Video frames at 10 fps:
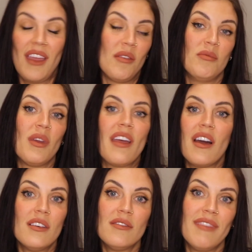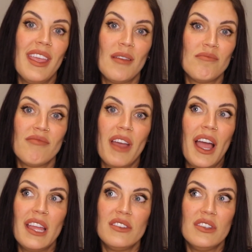without him.
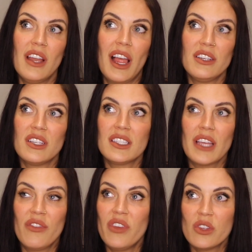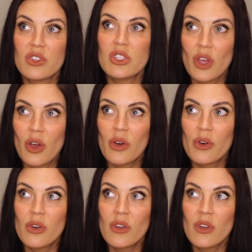I feel so